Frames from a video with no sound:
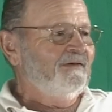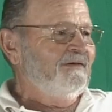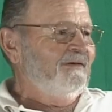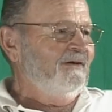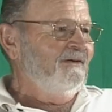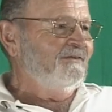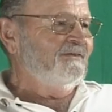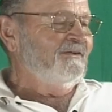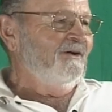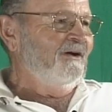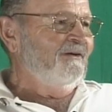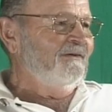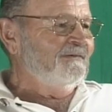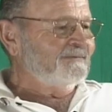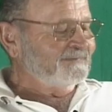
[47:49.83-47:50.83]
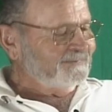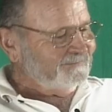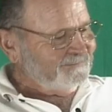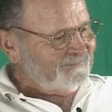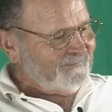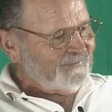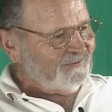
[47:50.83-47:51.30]
And he said, "All right."
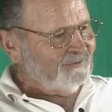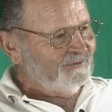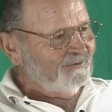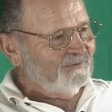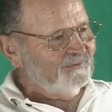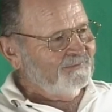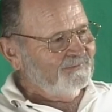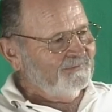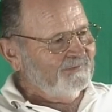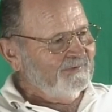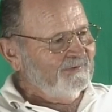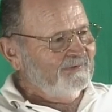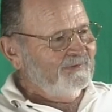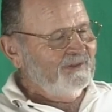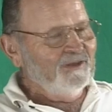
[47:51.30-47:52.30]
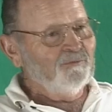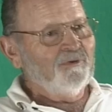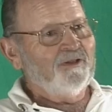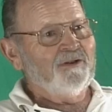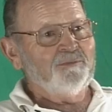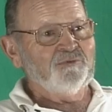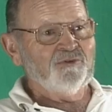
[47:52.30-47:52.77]
So he
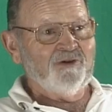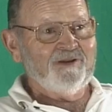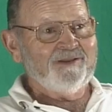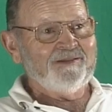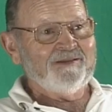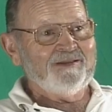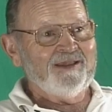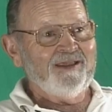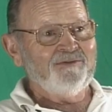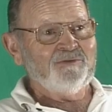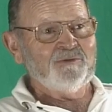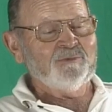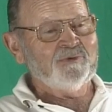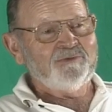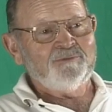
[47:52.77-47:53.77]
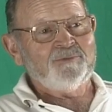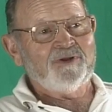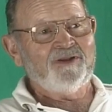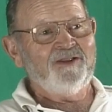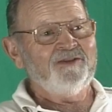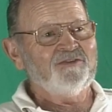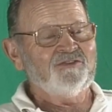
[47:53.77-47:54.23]
wound up joining the Navy, but,
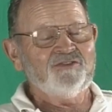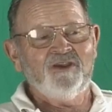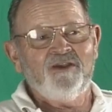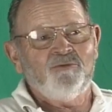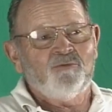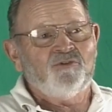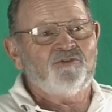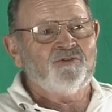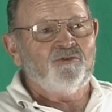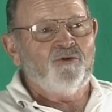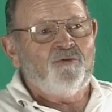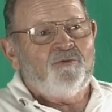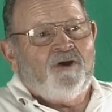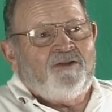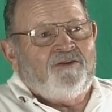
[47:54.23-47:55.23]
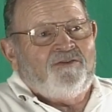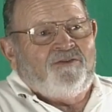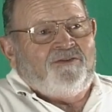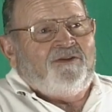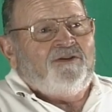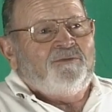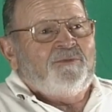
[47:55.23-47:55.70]
but I didn't say reserve. I didn't
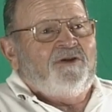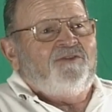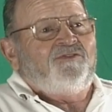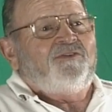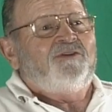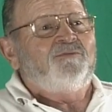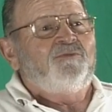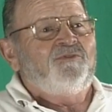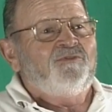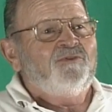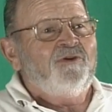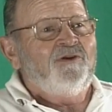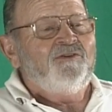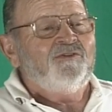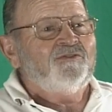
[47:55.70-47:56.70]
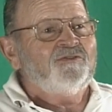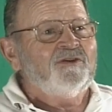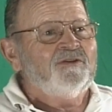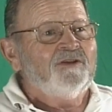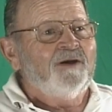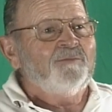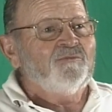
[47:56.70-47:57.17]
think about saying reserve. I just
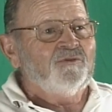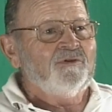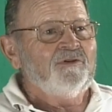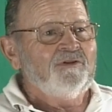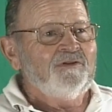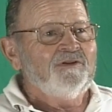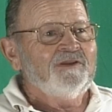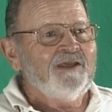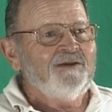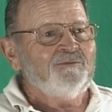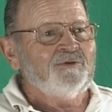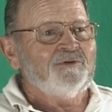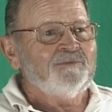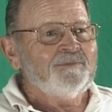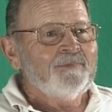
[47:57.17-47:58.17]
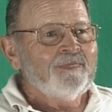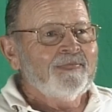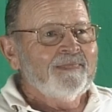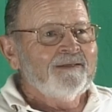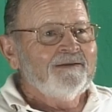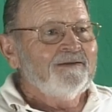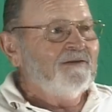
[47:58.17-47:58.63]
said, I'm joining the Navy.
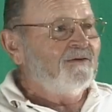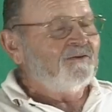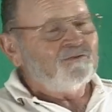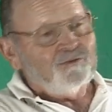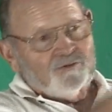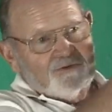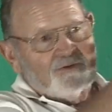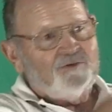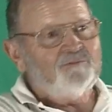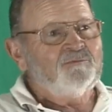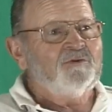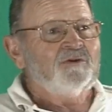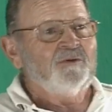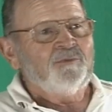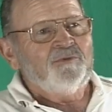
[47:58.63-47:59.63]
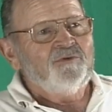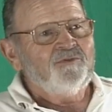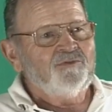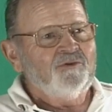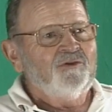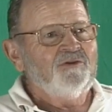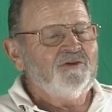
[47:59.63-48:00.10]
And so I went up here and
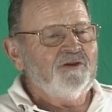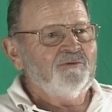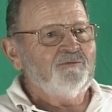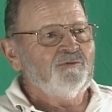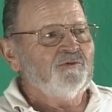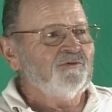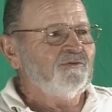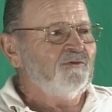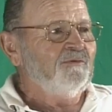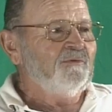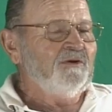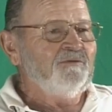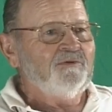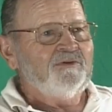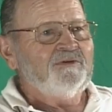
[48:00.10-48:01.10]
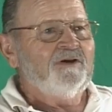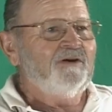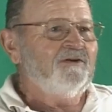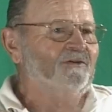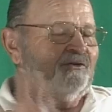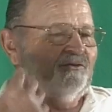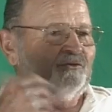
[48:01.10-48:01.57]
joined the Navy Reserve, and he went
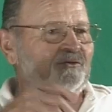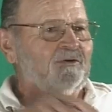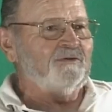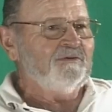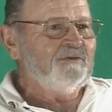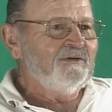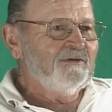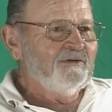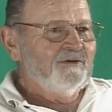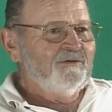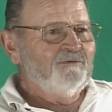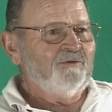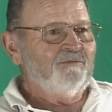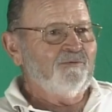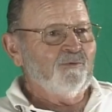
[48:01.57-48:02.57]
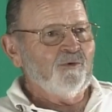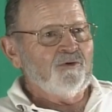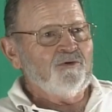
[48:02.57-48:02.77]
down and he joined for four